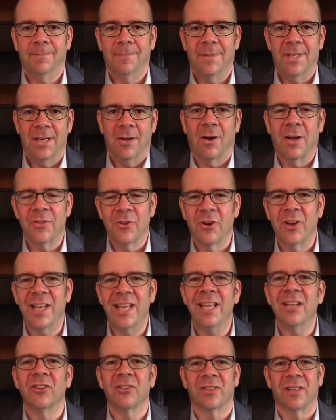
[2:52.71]
on their
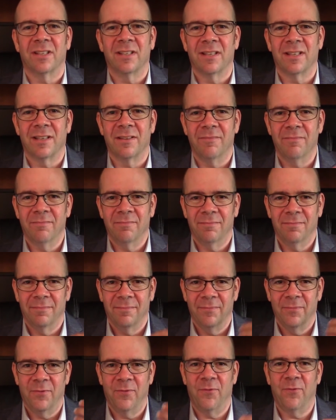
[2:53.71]
heels. It doesn't
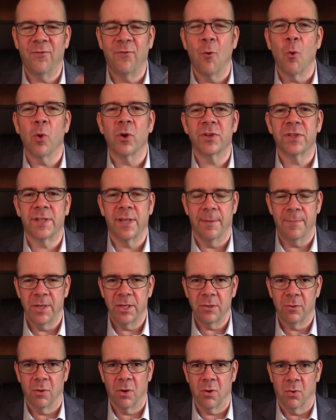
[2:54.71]
force them
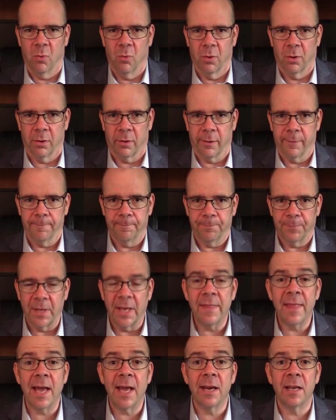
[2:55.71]
into a corner.
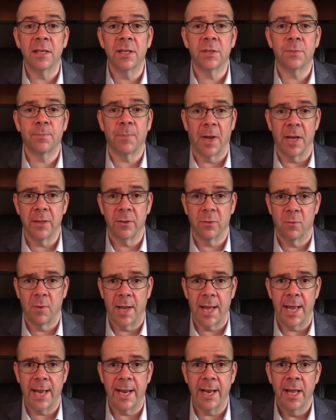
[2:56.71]
And that is, by the
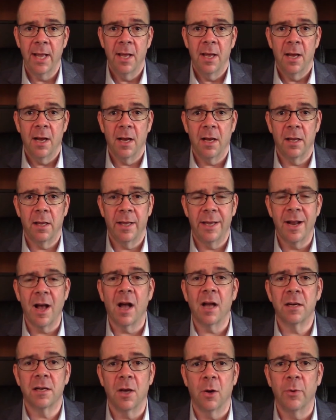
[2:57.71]
way, an
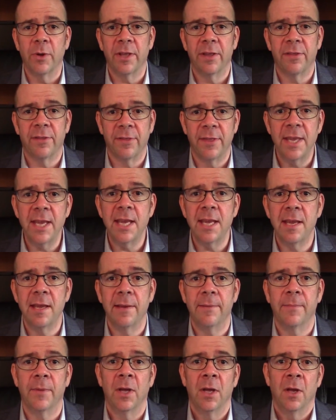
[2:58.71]
ongoing
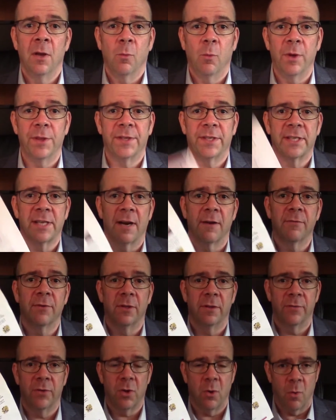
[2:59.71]
theme with several
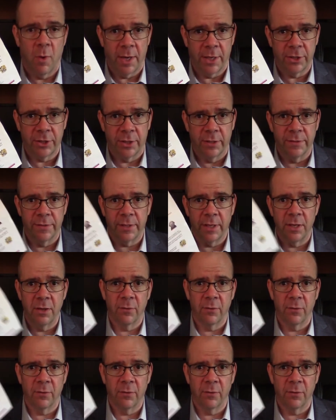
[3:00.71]
of the questions that you'll